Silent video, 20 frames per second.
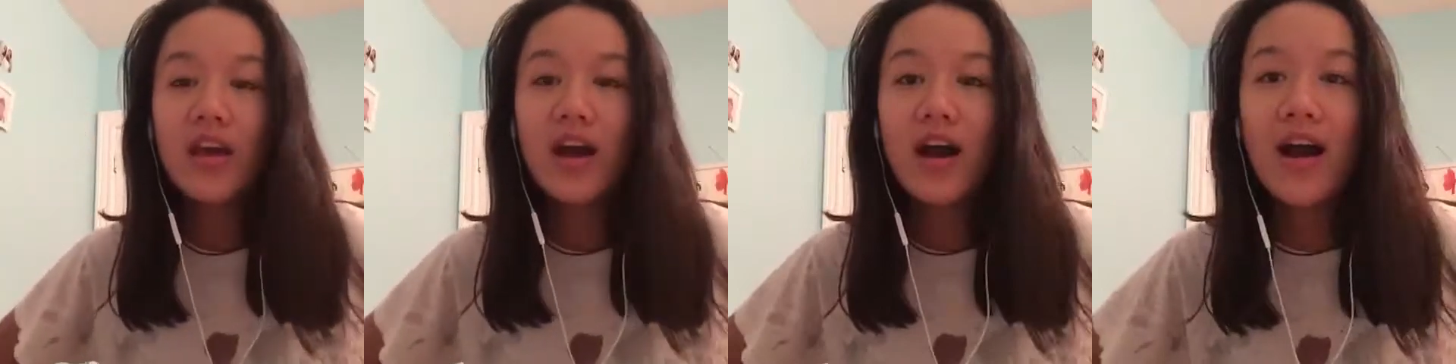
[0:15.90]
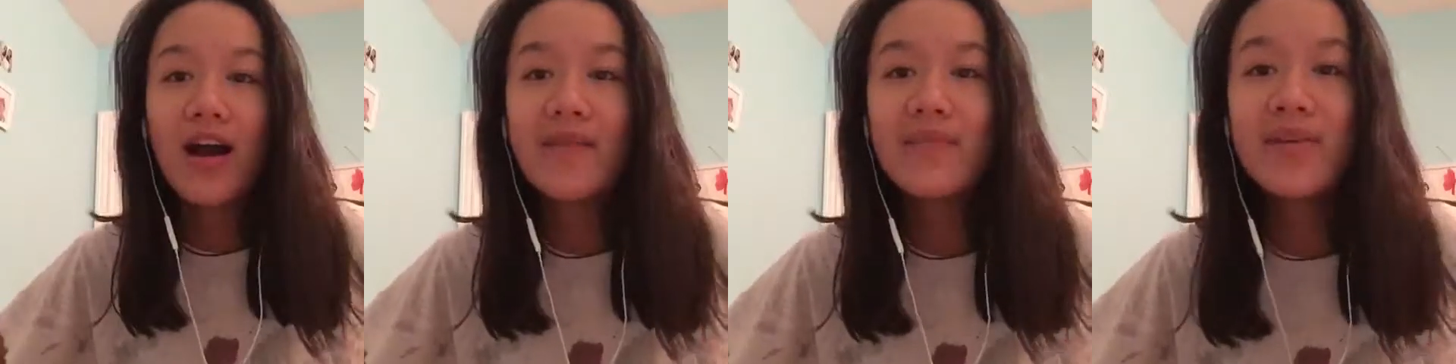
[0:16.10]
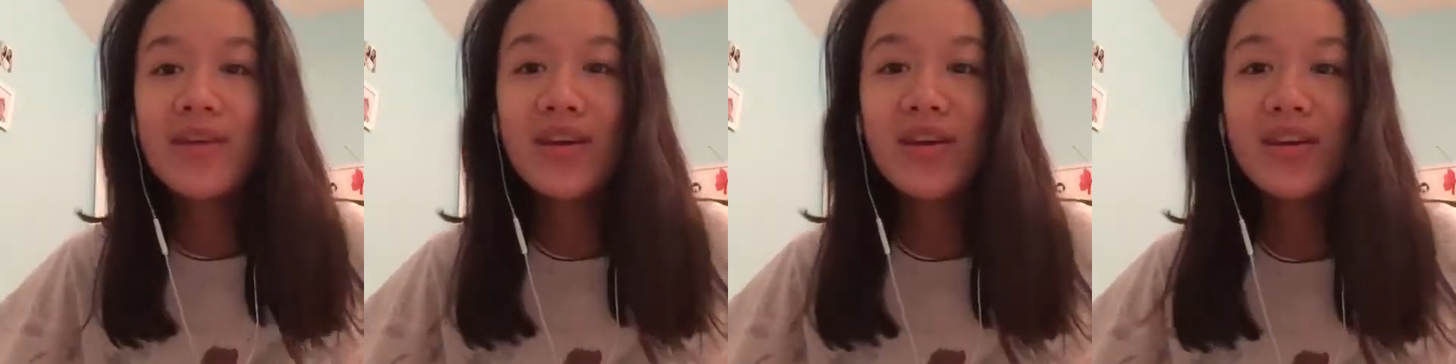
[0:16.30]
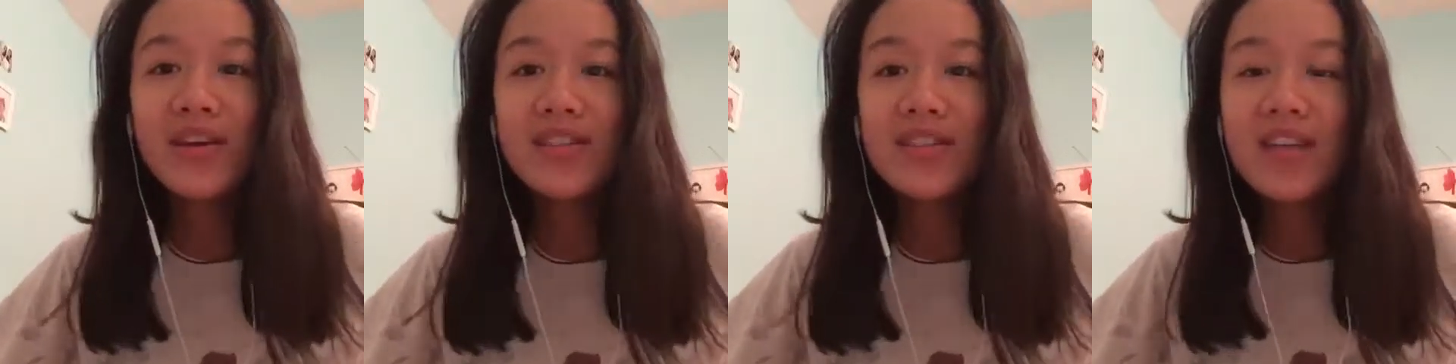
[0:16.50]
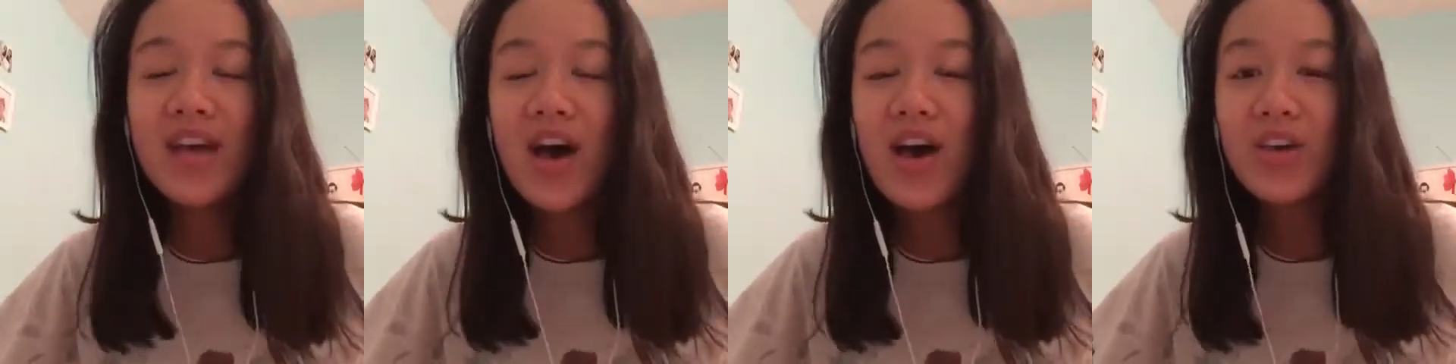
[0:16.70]
I'm here to
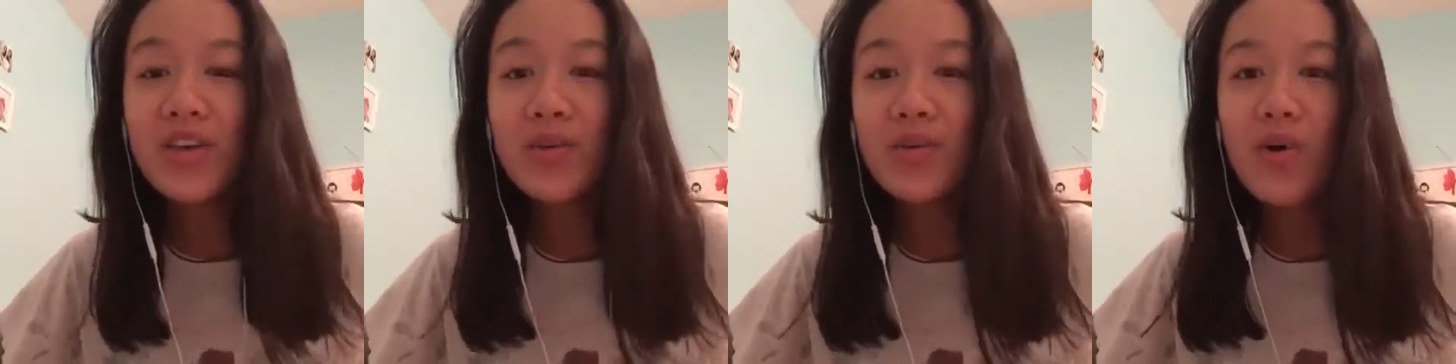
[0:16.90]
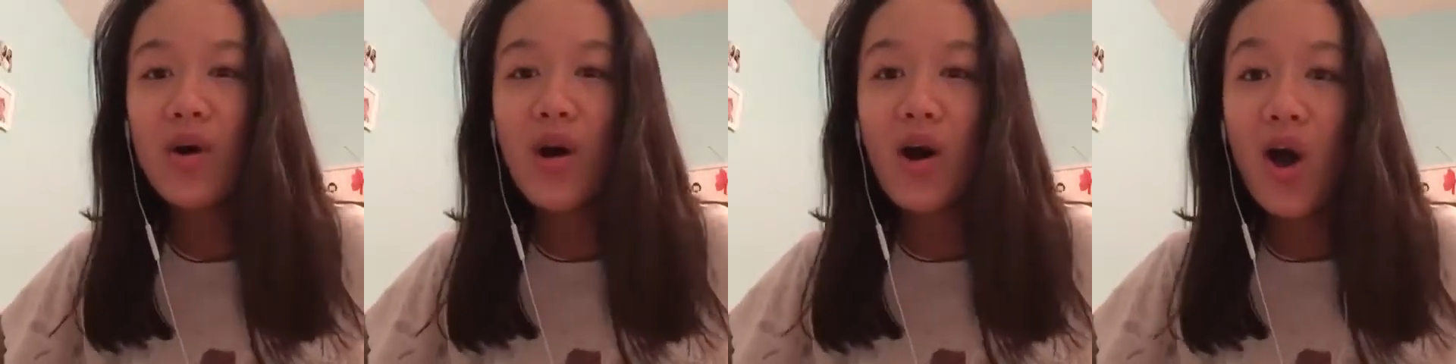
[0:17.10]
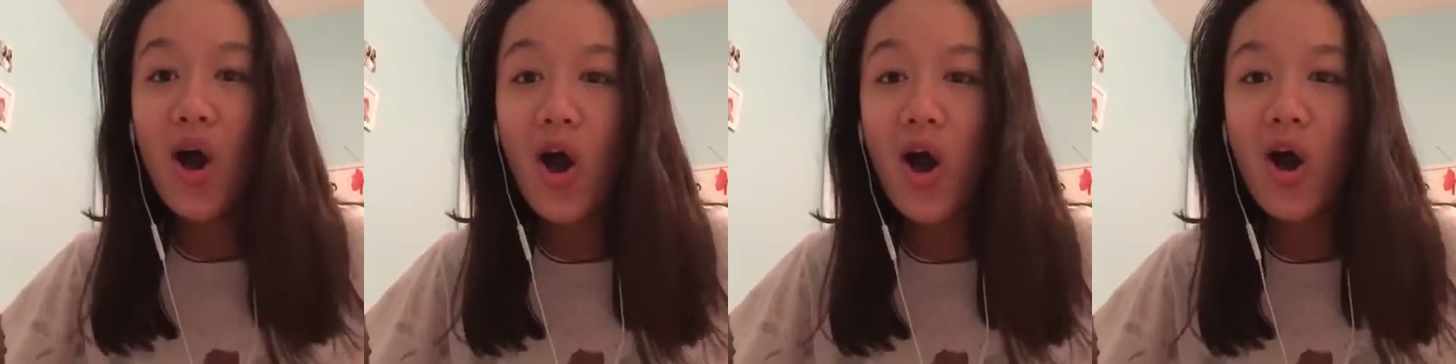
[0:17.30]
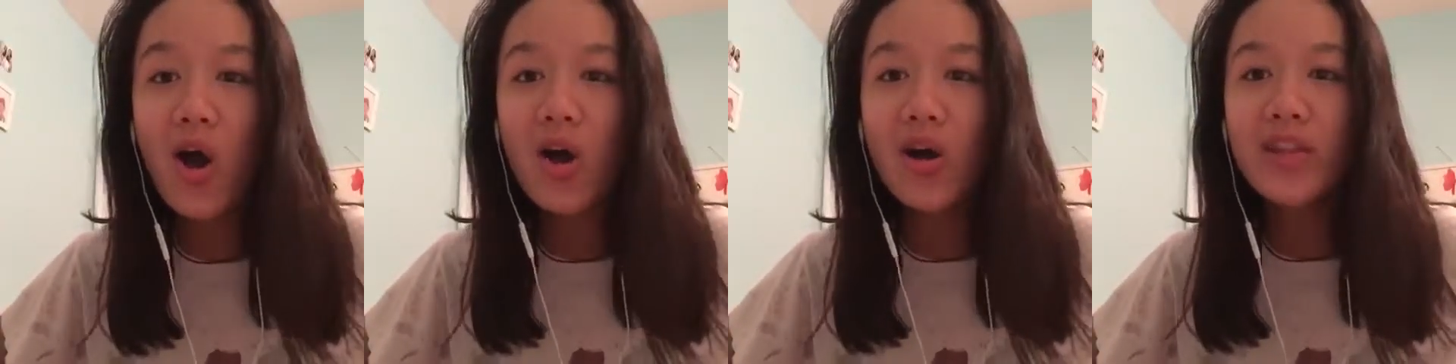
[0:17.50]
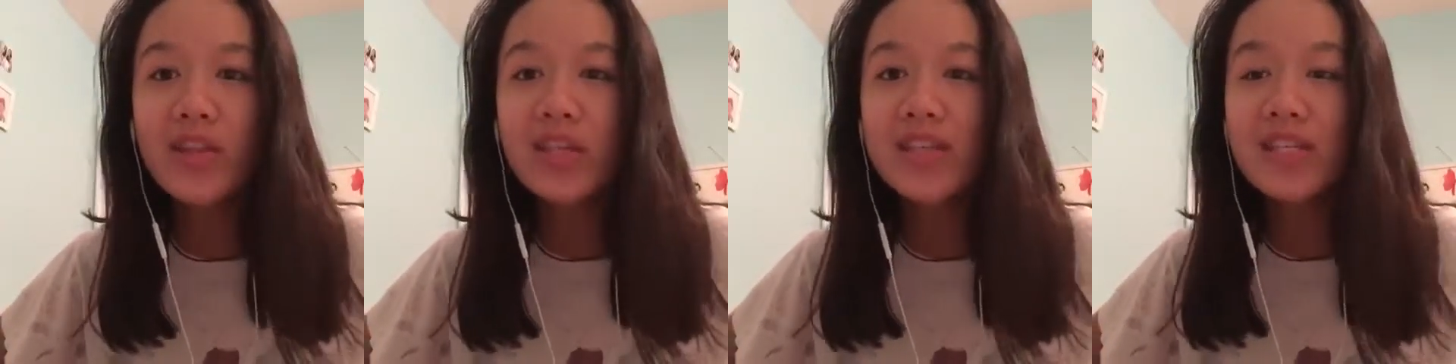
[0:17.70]
tell you
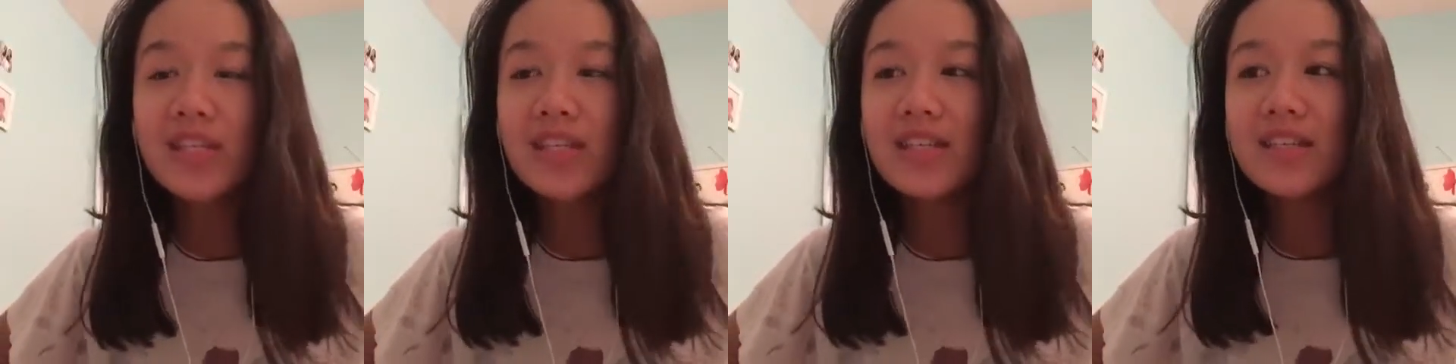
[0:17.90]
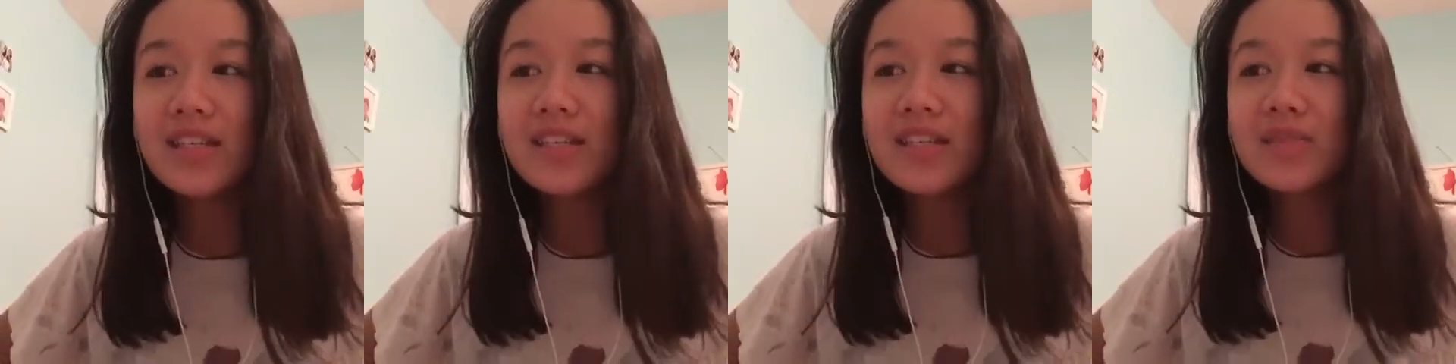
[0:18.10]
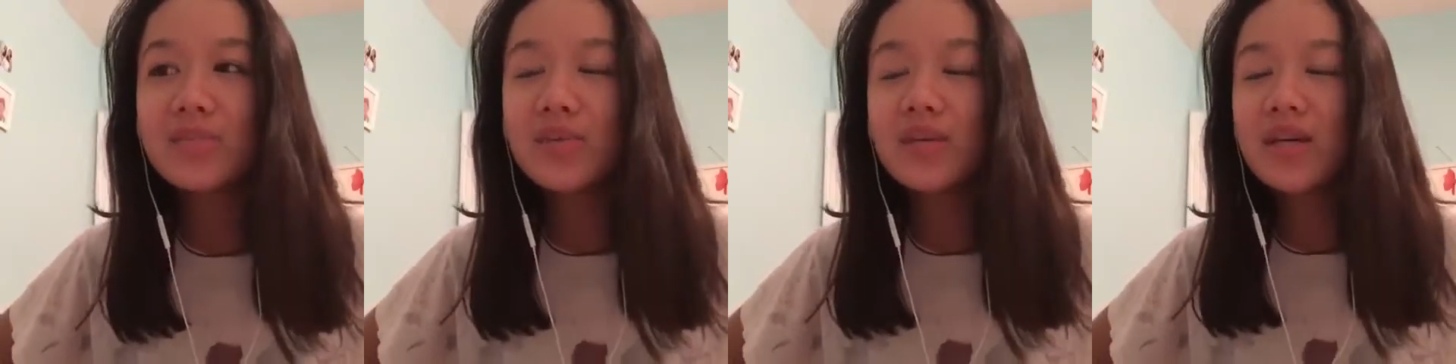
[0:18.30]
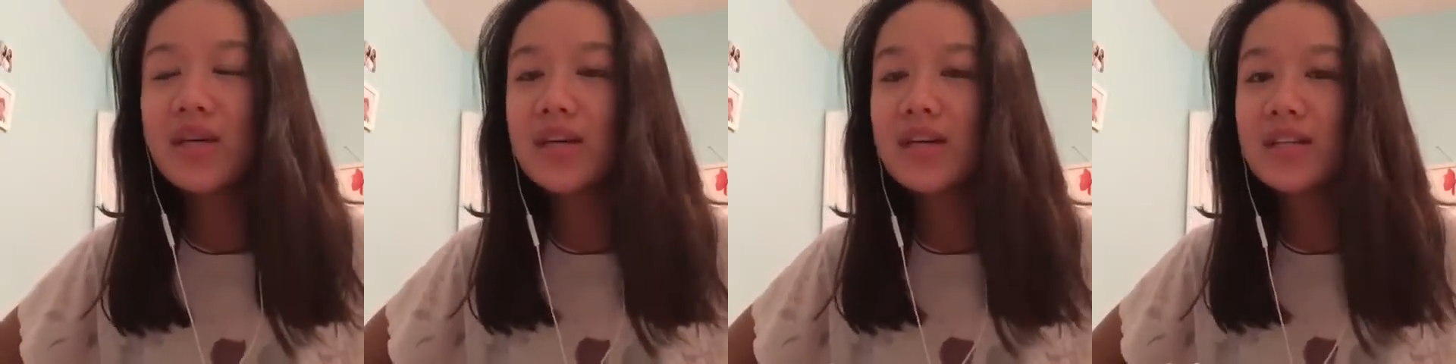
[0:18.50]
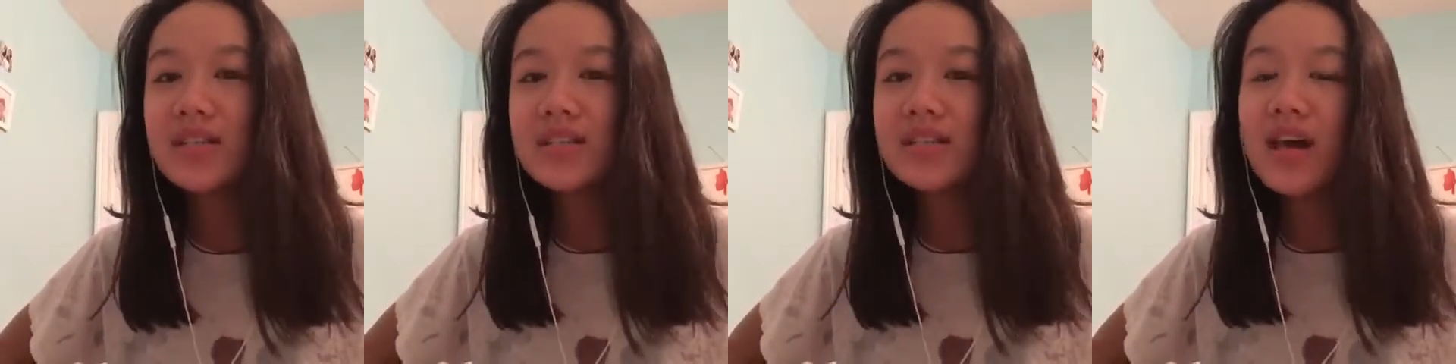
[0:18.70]
all the deets
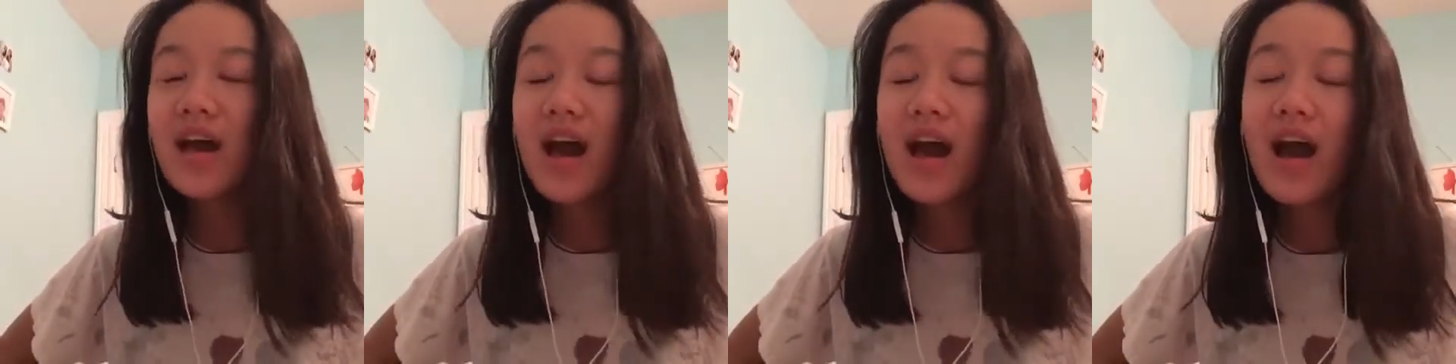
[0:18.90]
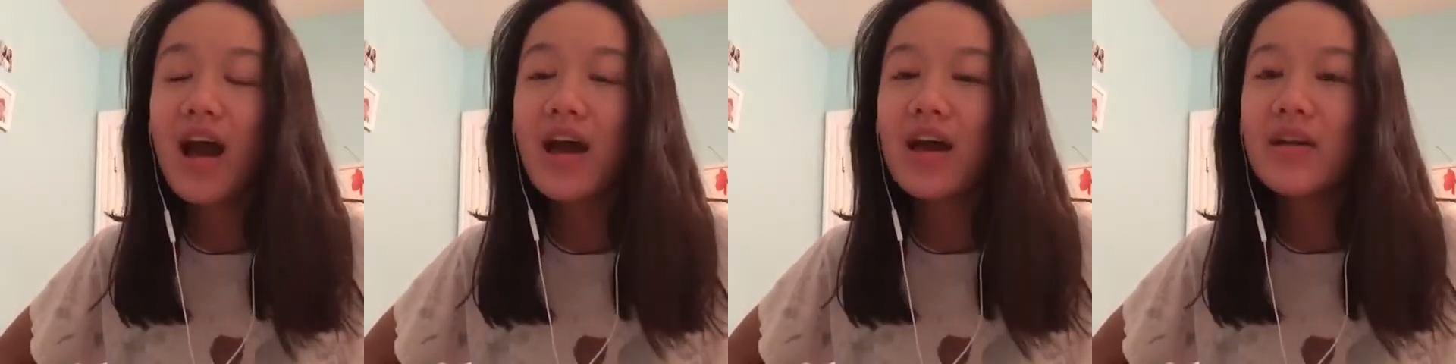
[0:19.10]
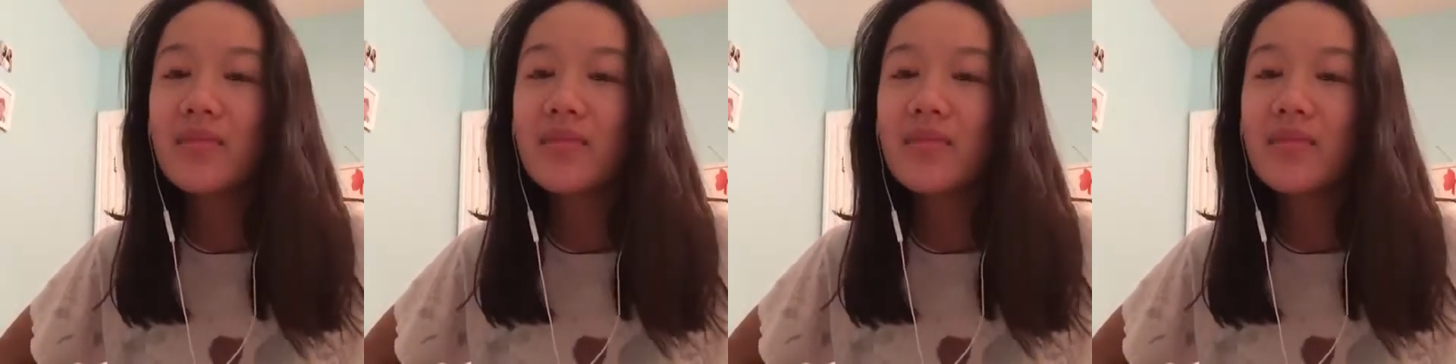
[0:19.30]
because I,